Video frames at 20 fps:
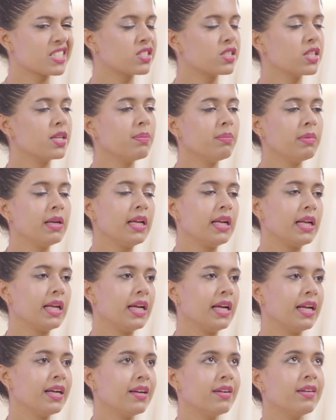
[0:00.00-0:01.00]
extremely
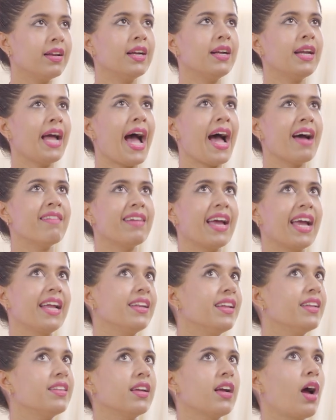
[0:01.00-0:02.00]
clean, didn't have
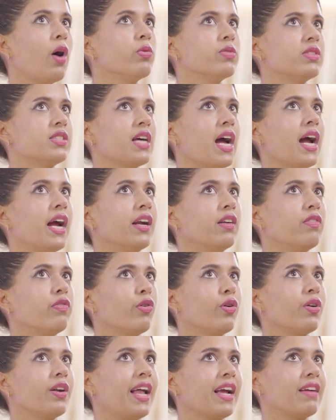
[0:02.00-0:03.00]
anything outside
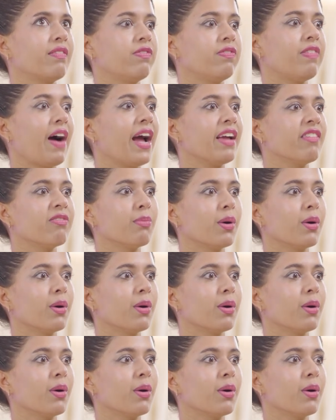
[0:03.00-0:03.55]
for like five